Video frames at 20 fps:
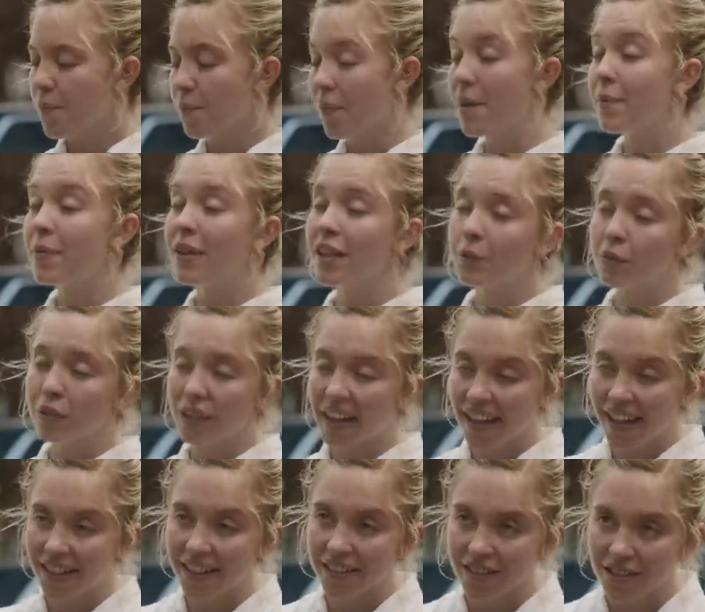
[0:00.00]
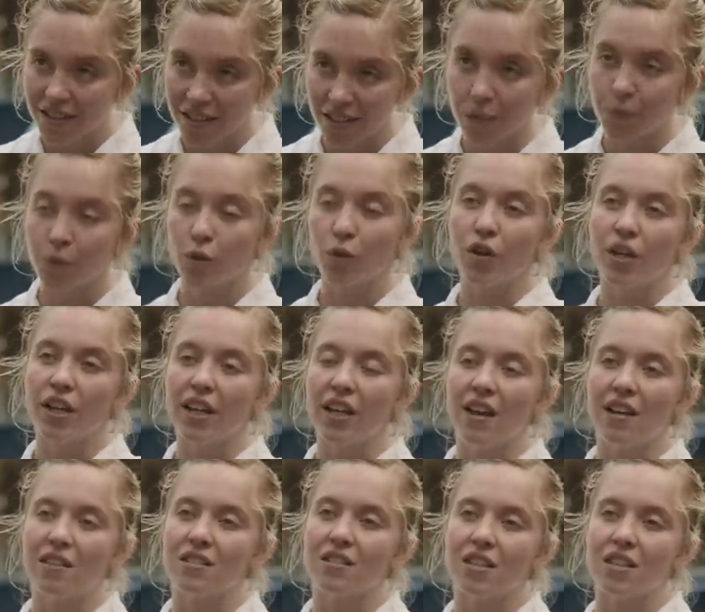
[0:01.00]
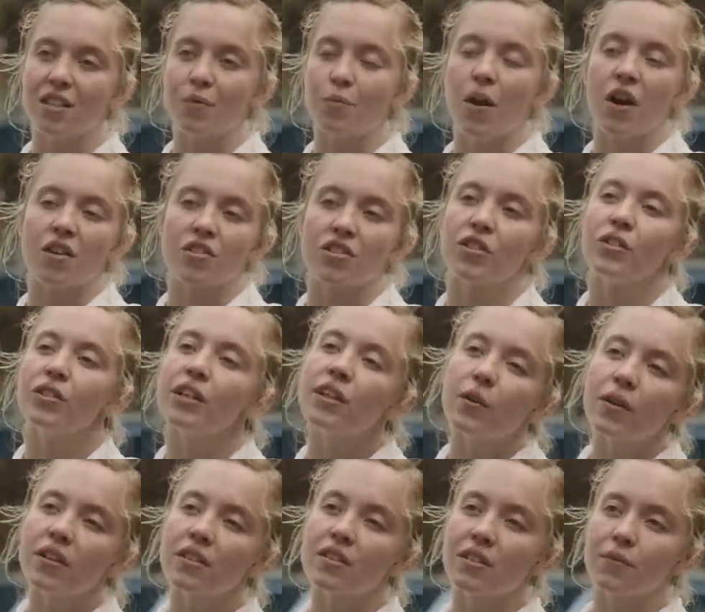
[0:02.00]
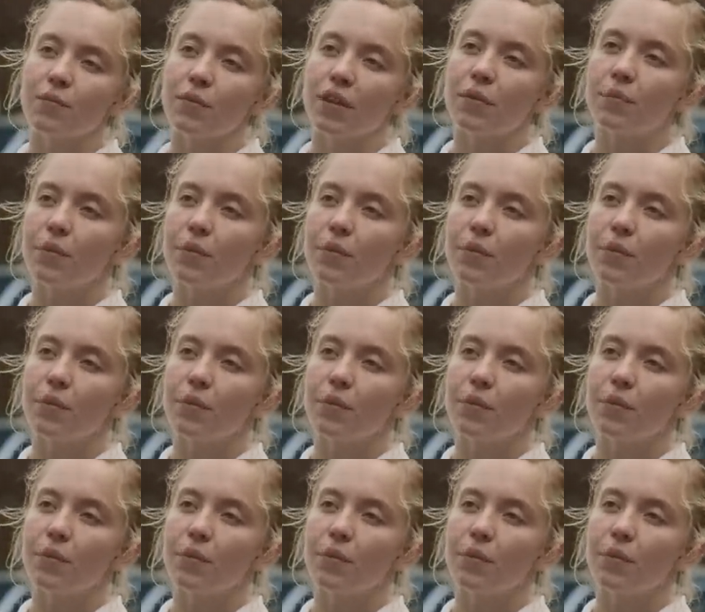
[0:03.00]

My big plan is to deploy as a Pashto linguist and be